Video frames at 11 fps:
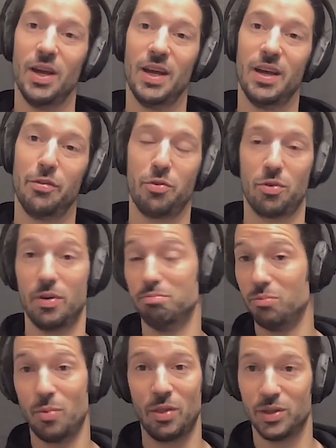for
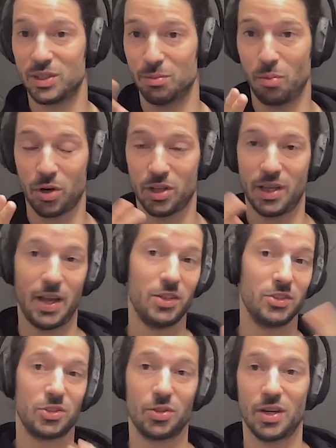whether it's a marketing
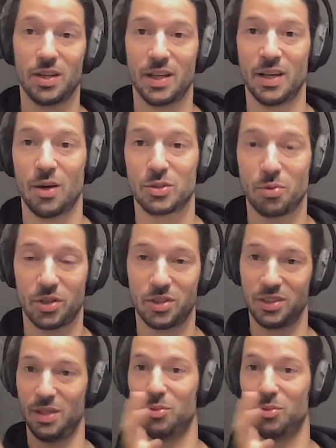agency or an in-house marketing team,